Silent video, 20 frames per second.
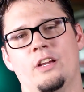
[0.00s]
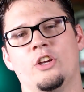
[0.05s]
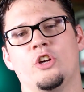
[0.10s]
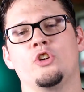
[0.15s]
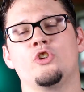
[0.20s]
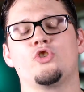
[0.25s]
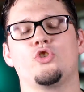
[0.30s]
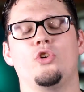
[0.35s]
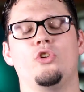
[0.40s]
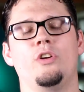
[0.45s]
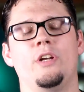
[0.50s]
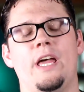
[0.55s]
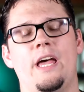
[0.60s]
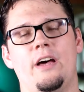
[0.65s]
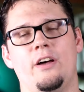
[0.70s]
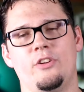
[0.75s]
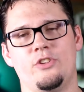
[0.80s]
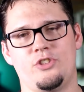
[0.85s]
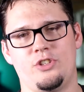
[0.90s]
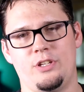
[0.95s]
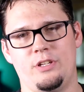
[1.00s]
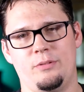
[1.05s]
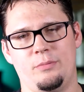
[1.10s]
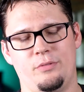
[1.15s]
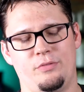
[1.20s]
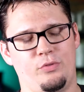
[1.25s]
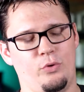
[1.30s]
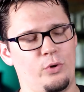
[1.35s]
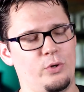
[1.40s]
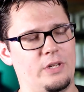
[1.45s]
Controlling algae,
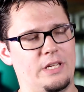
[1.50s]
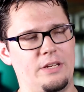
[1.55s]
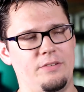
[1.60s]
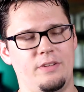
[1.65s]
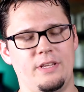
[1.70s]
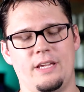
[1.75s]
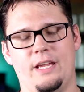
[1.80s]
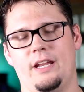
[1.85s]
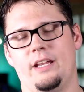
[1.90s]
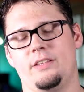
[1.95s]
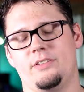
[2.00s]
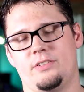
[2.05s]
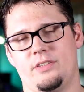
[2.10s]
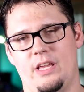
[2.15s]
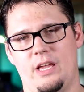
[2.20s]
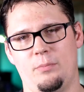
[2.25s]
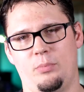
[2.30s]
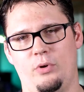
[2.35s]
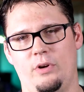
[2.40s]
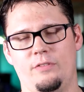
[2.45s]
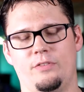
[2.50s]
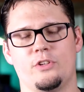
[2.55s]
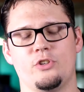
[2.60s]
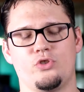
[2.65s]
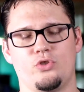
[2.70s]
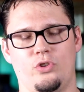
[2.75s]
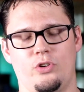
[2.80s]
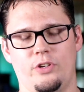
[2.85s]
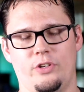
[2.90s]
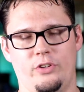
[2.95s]
before you can even get into that point of
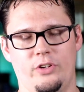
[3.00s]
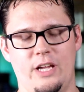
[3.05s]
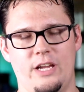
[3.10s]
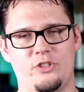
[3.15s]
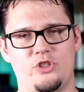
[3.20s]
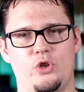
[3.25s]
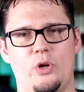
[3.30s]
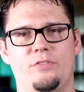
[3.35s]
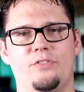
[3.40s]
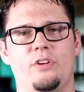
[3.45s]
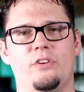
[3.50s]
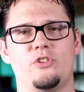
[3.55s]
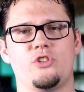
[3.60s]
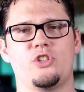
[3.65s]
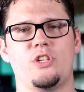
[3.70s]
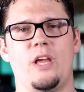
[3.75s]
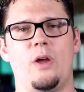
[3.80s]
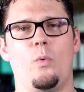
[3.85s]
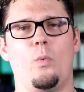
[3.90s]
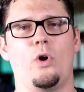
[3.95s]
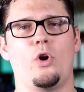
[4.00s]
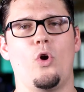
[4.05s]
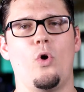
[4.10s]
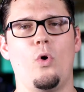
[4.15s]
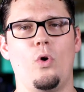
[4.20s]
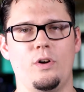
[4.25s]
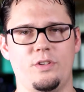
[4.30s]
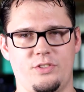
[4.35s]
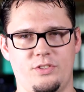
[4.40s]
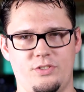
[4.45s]
controlling your algae, you have to understand what
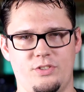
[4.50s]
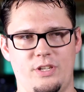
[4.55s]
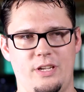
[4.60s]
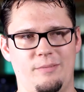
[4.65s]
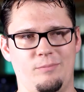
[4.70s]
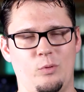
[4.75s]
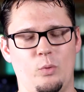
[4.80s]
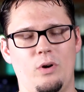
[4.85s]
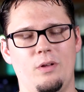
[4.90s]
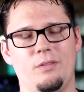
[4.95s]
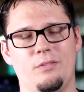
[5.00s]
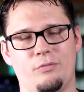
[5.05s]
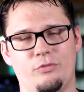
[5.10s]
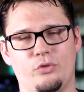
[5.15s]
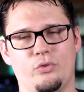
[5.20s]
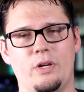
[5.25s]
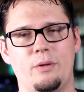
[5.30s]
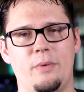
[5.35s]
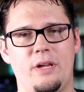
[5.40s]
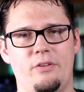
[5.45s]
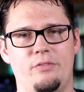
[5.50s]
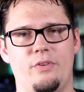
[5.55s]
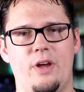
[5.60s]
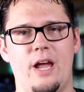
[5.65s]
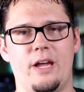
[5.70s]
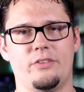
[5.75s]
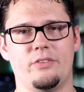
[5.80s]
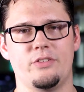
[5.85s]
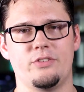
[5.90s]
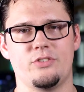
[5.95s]
causes it. Well, the three main
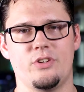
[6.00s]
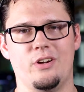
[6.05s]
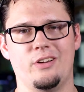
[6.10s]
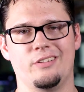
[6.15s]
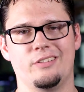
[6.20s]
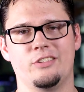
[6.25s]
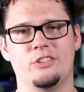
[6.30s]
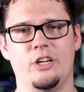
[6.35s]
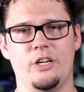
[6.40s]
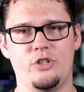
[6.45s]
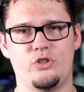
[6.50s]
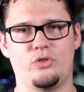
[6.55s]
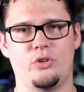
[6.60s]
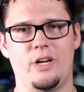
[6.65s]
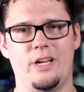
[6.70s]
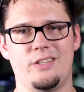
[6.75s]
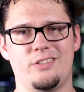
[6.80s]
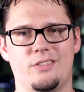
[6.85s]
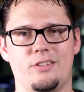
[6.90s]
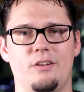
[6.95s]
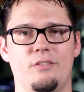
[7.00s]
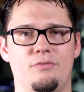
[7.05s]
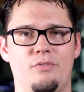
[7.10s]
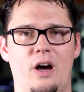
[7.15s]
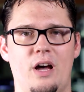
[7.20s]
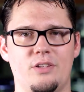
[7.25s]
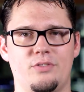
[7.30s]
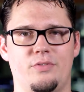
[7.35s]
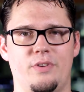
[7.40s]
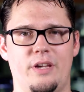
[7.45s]
factors are nitrates,
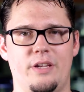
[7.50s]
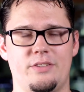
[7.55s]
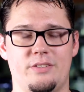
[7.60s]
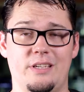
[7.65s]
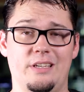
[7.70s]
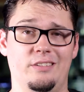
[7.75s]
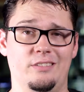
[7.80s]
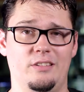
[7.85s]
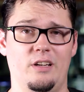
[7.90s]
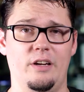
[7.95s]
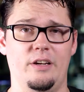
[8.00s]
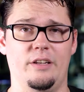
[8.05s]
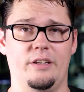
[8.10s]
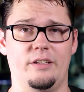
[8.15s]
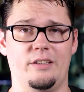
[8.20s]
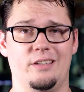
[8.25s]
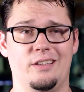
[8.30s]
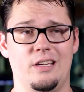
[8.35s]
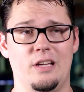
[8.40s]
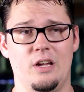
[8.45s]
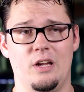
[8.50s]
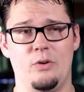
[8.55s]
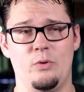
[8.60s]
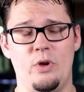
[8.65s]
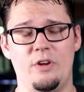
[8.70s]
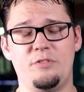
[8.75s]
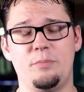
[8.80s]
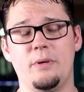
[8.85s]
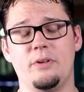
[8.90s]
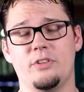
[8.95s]
phosphates, and lighting. You
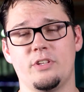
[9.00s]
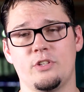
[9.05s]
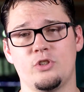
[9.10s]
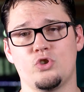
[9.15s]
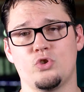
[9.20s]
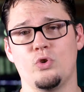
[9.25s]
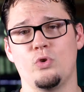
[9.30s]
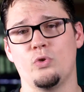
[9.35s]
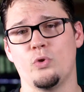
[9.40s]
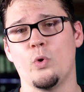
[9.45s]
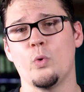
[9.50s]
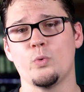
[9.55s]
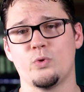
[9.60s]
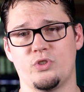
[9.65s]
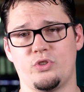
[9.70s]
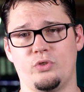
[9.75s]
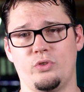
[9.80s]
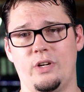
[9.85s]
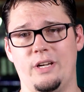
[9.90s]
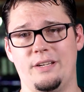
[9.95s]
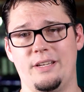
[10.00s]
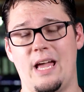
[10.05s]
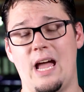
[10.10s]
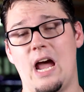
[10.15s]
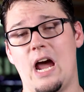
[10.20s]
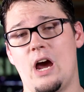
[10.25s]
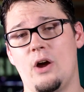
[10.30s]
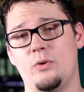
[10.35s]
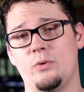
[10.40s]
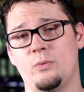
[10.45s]
have to be able to control those three. Now,
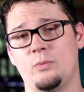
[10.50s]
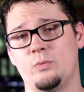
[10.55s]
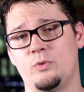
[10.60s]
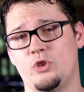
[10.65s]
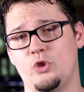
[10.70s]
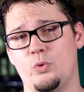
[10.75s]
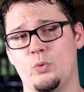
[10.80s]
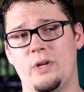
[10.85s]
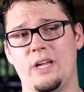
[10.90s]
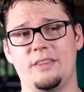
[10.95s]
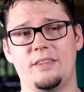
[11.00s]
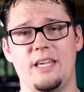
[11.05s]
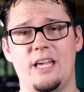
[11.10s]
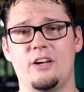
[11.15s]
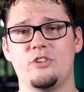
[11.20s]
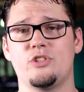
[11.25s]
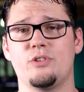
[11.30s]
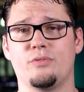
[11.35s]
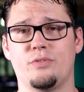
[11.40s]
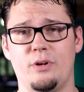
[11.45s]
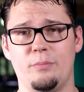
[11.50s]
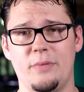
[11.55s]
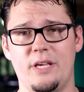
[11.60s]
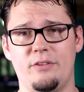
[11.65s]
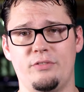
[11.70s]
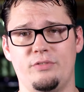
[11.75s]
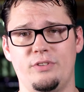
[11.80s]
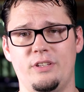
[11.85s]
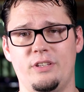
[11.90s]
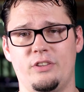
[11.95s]
how do you get the algae from
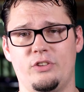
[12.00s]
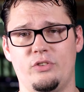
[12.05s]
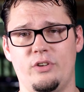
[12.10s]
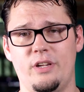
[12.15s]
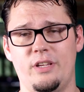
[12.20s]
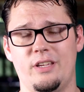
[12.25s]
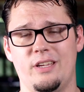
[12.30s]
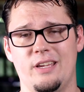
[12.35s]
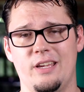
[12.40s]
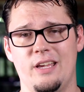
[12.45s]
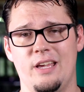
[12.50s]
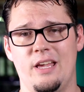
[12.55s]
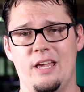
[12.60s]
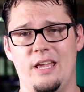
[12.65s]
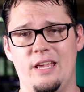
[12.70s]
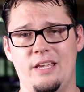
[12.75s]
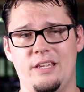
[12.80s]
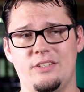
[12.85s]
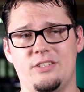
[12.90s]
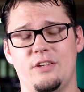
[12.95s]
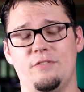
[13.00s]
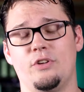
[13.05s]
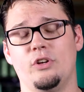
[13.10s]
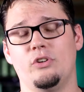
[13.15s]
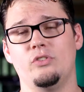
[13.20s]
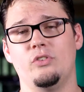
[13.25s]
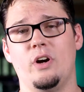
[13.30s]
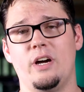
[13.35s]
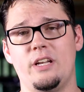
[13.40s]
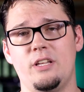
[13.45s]
that three? Is if your
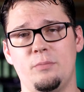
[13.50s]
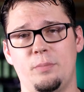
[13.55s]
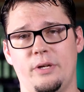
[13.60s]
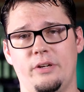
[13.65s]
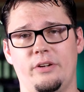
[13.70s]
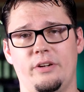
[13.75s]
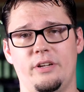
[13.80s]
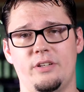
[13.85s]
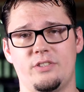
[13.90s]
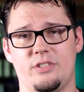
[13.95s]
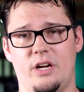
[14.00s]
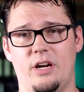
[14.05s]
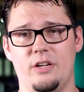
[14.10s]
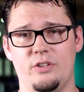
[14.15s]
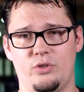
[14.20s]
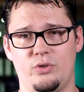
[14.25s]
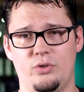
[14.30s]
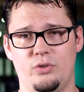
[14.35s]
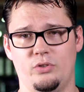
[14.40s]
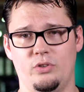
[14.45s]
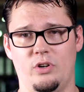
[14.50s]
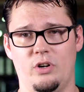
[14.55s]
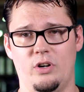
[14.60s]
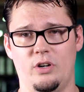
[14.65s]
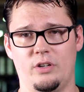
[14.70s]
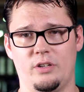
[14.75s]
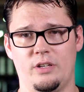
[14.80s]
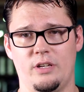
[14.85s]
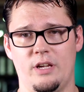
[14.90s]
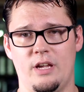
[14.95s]
lighting period's on too
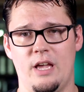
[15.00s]
long,